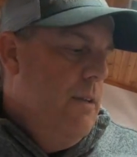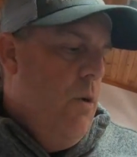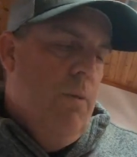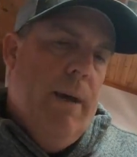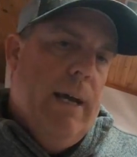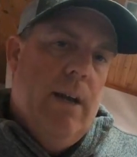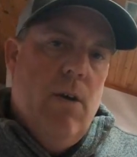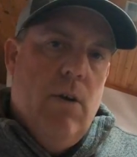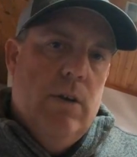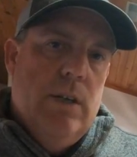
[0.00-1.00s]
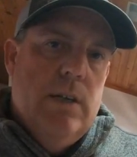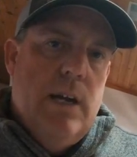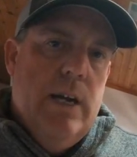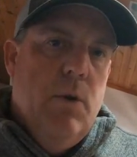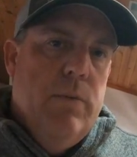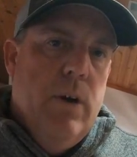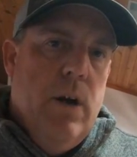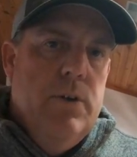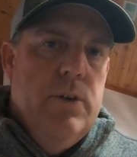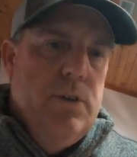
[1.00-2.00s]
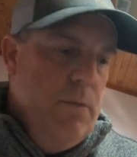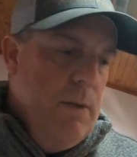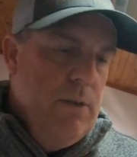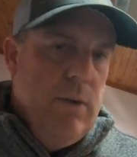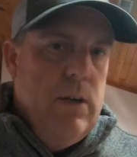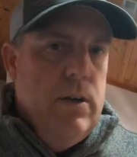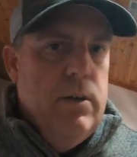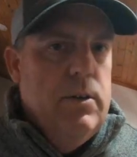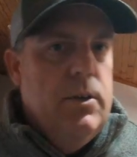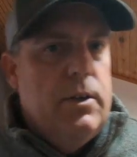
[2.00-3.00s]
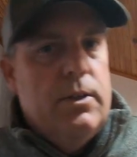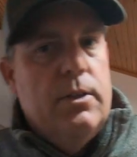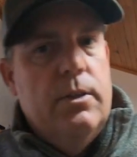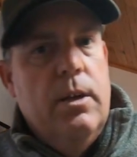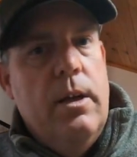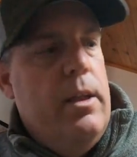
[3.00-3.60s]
the whole bag of yarn is going to tie you over 100, so you might as well get 100 hooks.